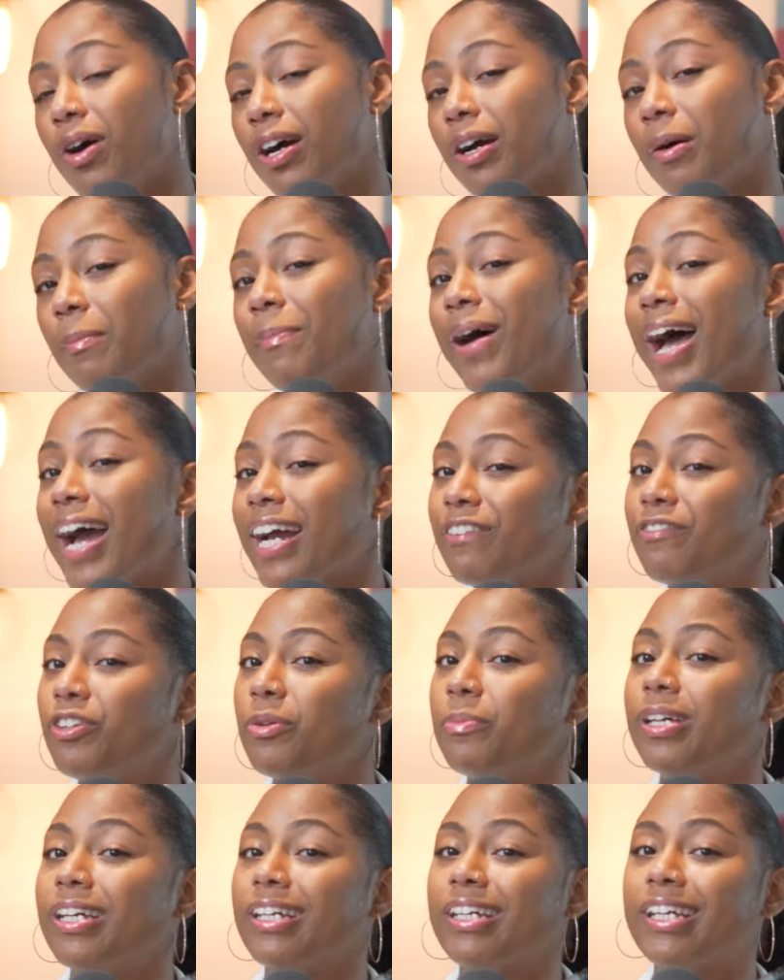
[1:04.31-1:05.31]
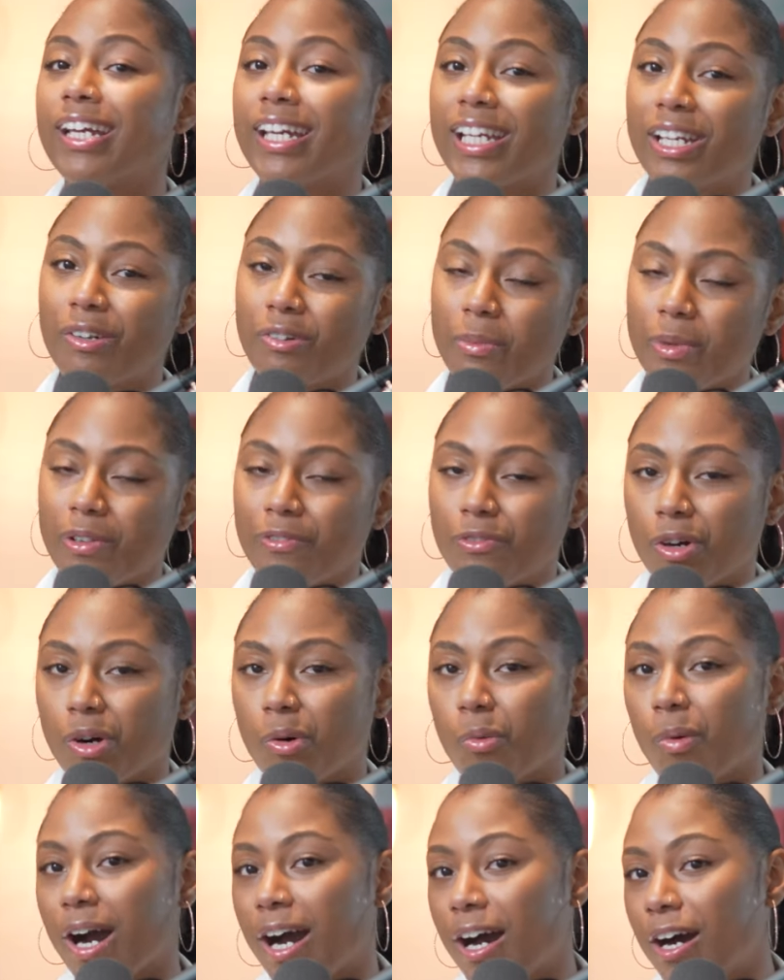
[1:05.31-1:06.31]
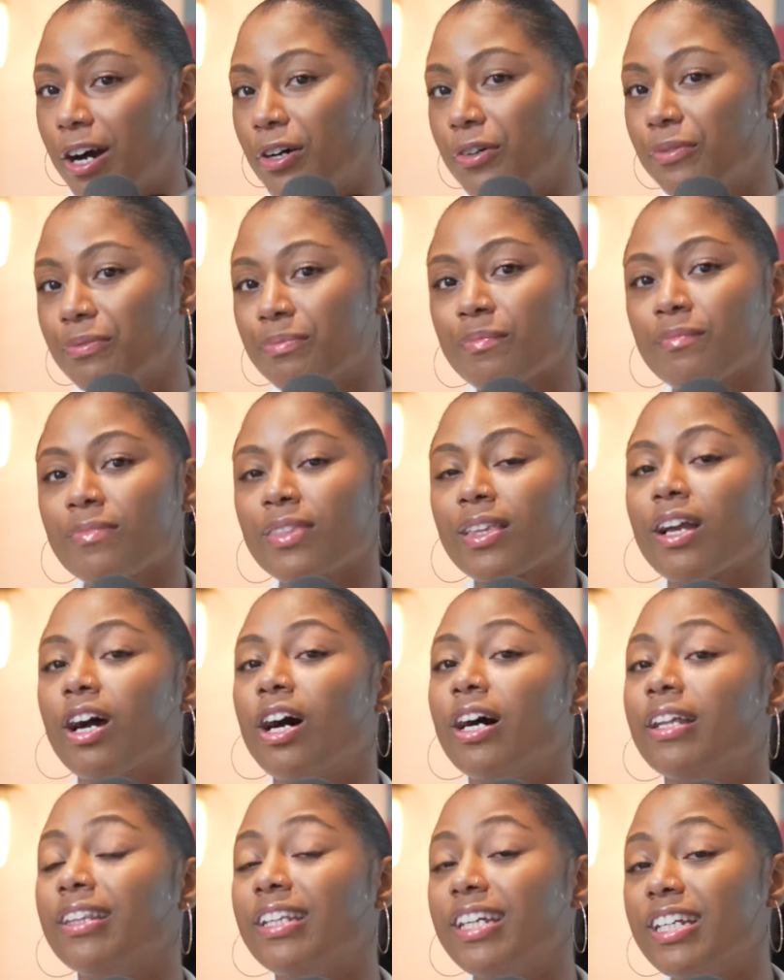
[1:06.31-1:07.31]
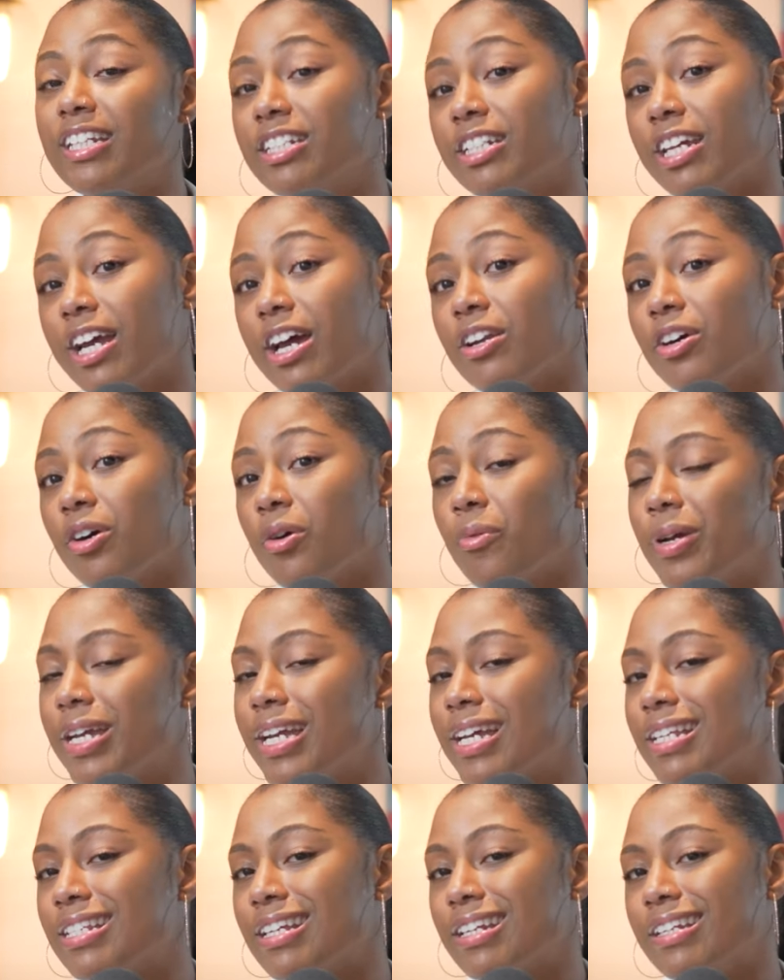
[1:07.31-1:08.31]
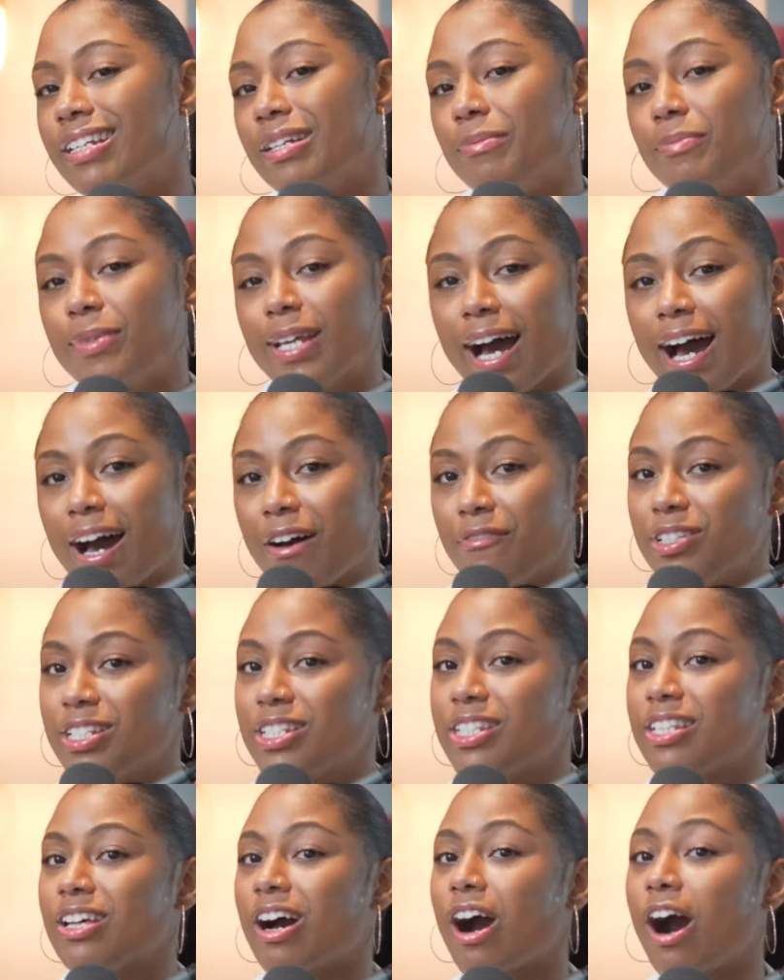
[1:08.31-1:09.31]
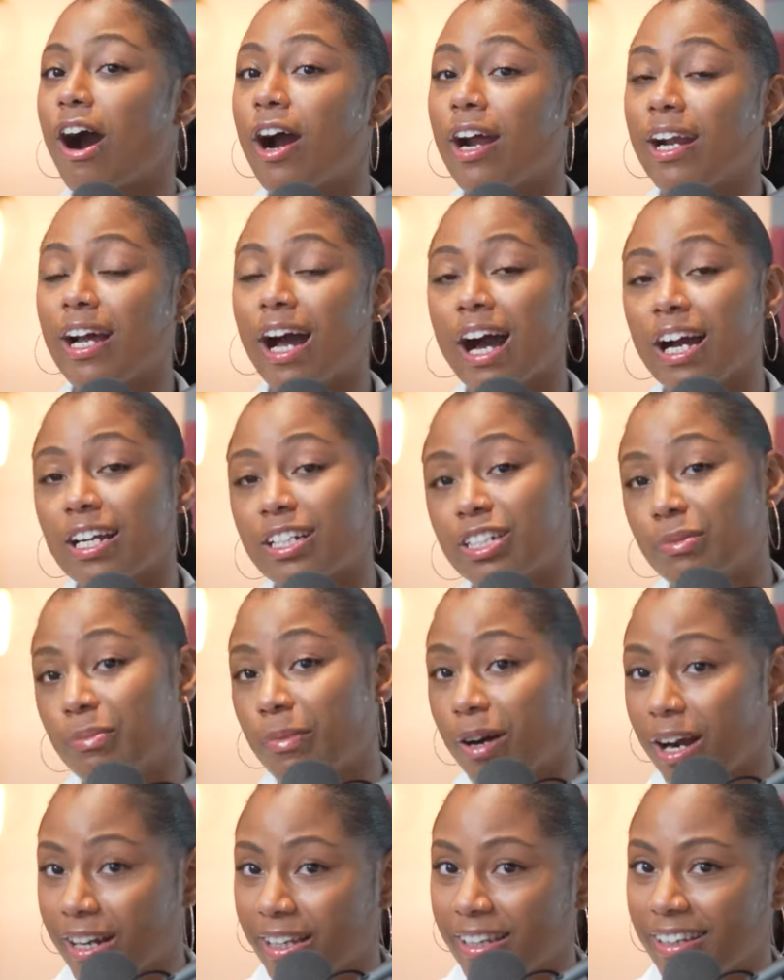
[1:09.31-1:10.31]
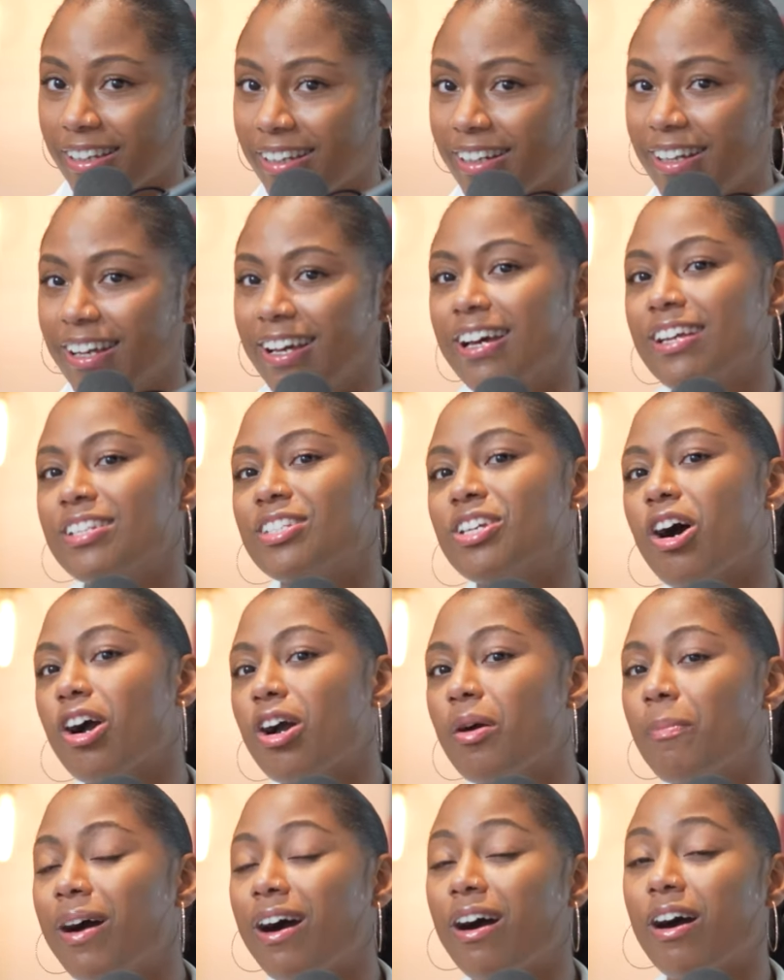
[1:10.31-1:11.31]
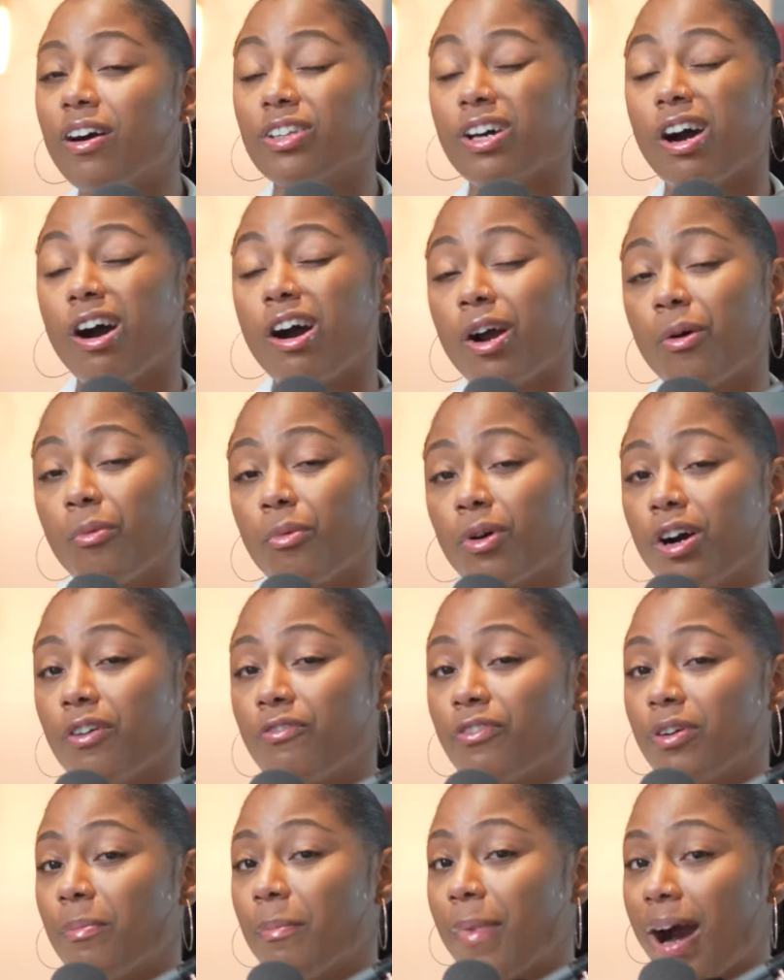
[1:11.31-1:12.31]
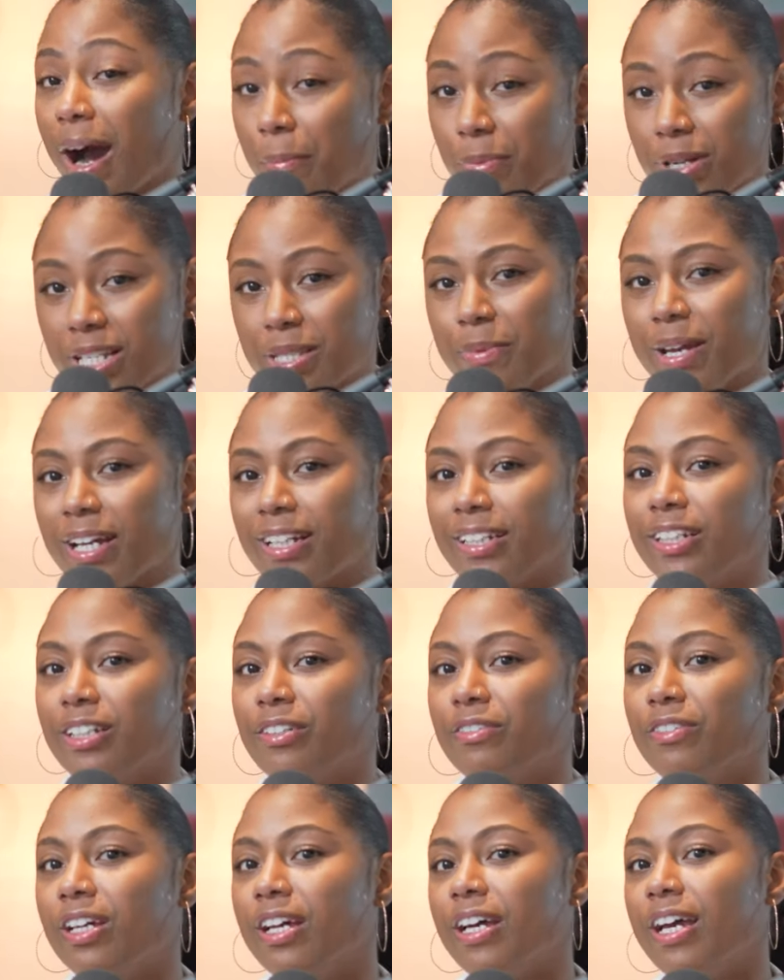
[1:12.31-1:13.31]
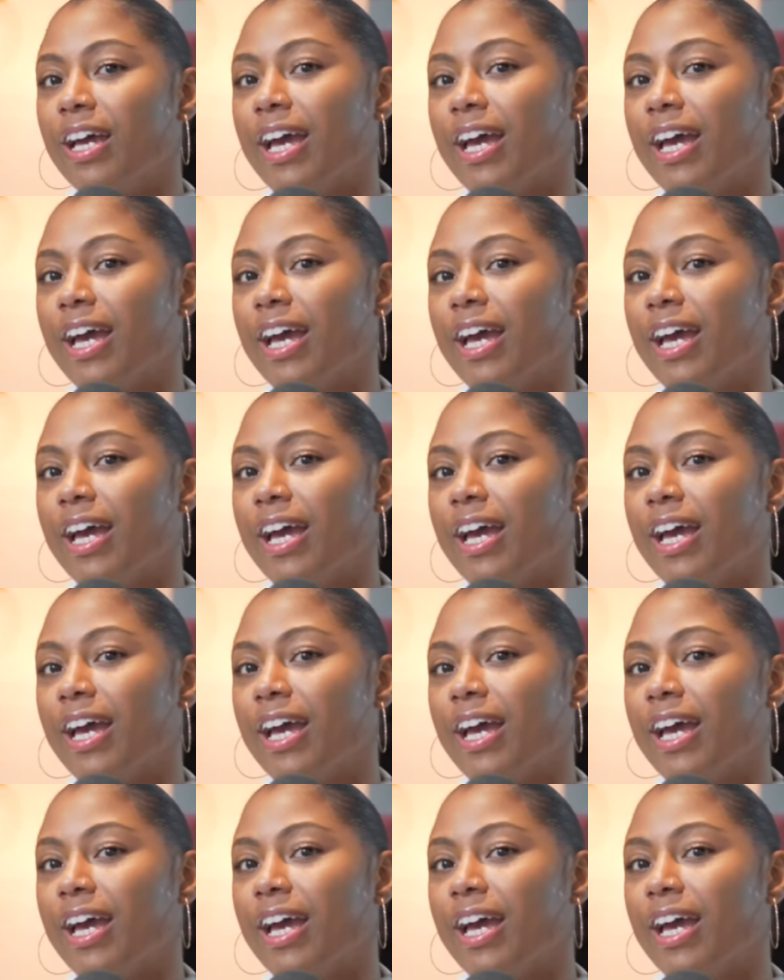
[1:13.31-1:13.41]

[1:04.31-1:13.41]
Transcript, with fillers: Welcome back if you've been kicking it with me for a while. On this channel, we get to deep dive into the art auction market, talk about the art world from my perspective,